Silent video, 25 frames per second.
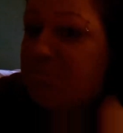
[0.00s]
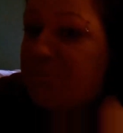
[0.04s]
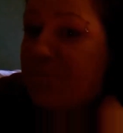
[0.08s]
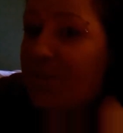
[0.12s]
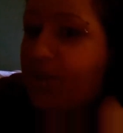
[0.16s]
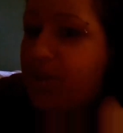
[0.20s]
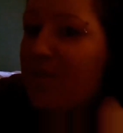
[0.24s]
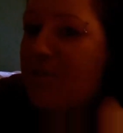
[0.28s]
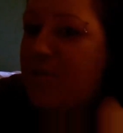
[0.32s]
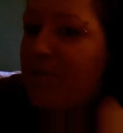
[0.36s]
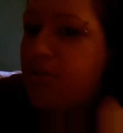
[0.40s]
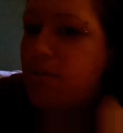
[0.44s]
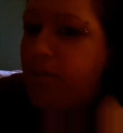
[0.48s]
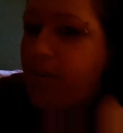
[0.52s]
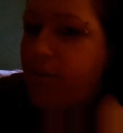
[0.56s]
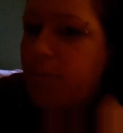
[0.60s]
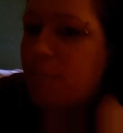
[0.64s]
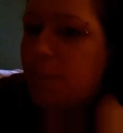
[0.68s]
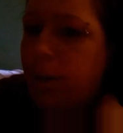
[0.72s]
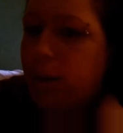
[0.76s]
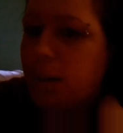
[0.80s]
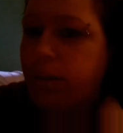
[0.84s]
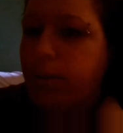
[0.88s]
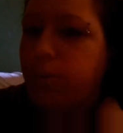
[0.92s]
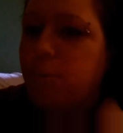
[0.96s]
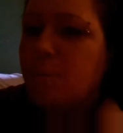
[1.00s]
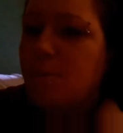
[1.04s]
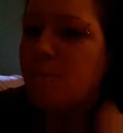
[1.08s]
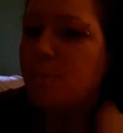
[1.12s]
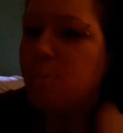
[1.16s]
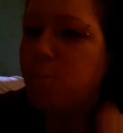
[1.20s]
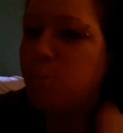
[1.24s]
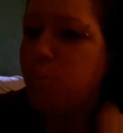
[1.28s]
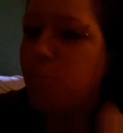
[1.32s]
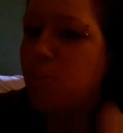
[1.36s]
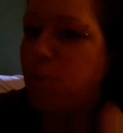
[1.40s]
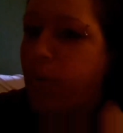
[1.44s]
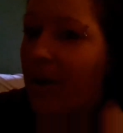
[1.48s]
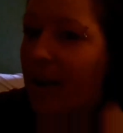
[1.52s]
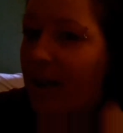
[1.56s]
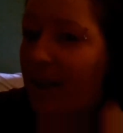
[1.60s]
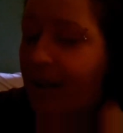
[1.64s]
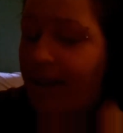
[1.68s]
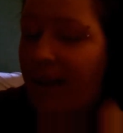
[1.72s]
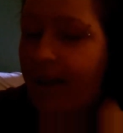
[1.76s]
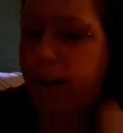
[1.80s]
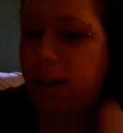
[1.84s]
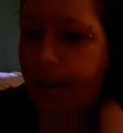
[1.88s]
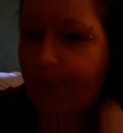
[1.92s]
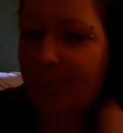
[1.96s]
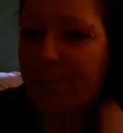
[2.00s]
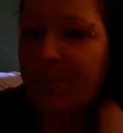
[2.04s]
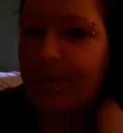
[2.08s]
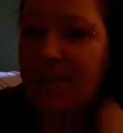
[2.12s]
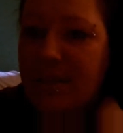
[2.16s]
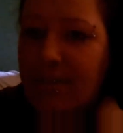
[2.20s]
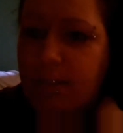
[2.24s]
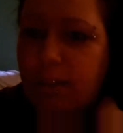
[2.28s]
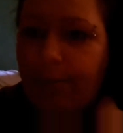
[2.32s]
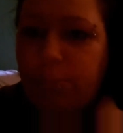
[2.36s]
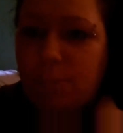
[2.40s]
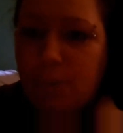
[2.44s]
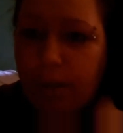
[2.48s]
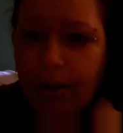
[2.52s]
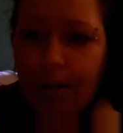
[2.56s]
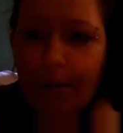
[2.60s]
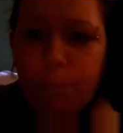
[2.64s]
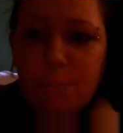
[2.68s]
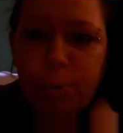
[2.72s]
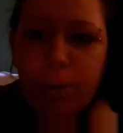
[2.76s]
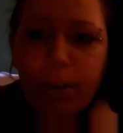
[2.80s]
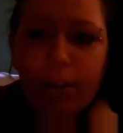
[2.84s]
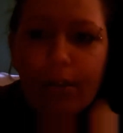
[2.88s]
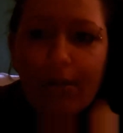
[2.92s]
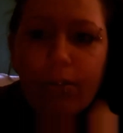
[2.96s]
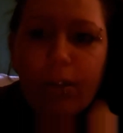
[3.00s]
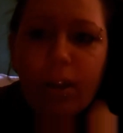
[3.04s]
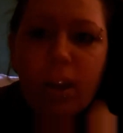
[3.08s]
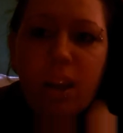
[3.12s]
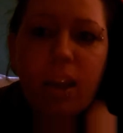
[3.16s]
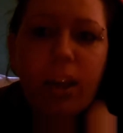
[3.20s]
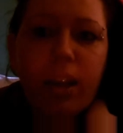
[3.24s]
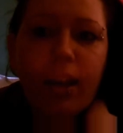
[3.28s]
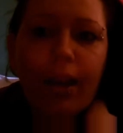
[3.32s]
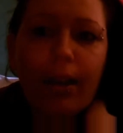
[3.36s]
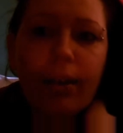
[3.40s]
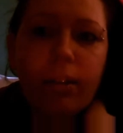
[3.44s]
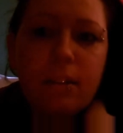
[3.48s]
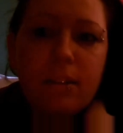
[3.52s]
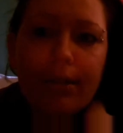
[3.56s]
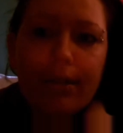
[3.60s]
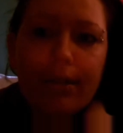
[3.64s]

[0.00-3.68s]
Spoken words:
no matter what happens, I'm gonna be okay.